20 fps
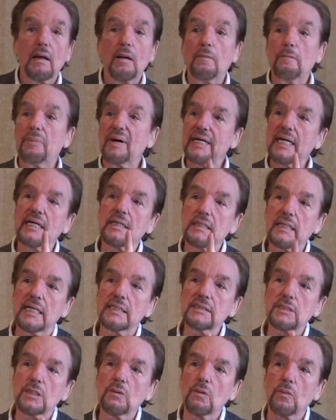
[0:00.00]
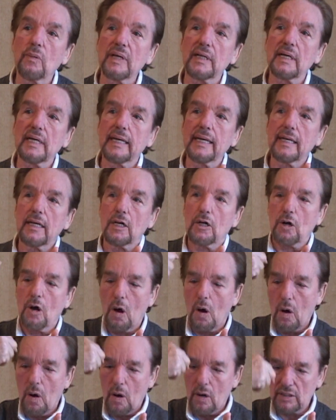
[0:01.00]
but it doesn't really
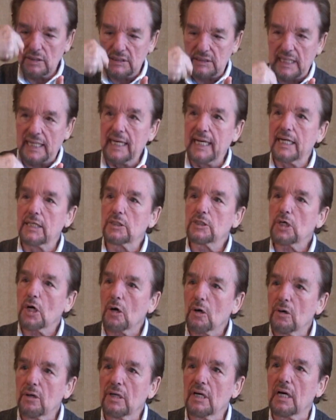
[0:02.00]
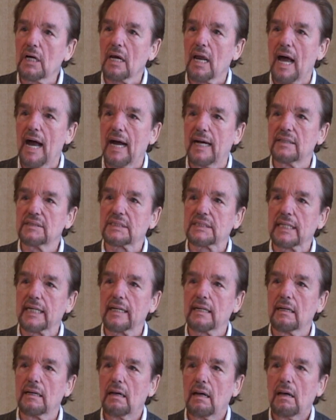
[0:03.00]
cause an internalizing